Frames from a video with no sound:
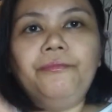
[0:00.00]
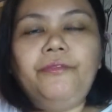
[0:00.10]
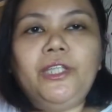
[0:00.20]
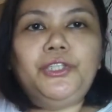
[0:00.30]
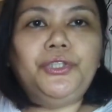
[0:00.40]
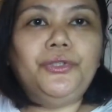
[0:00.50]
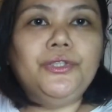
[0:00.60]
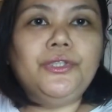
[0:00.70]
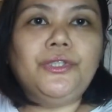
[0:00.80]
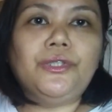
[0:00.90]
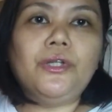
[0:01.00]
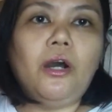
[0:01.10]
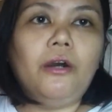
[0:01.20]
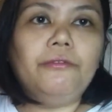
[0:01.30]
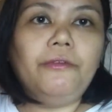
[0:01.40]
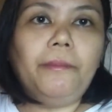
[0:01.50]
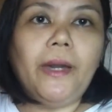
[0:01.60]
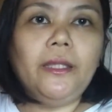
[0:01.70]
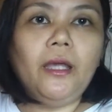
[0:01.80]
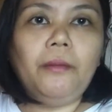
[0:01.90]
features of a
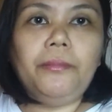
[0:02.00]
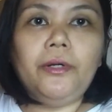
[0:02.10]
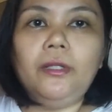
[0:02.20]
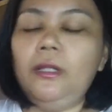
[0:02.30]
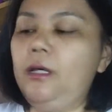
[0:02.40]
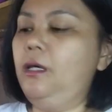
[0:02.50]
pineapple.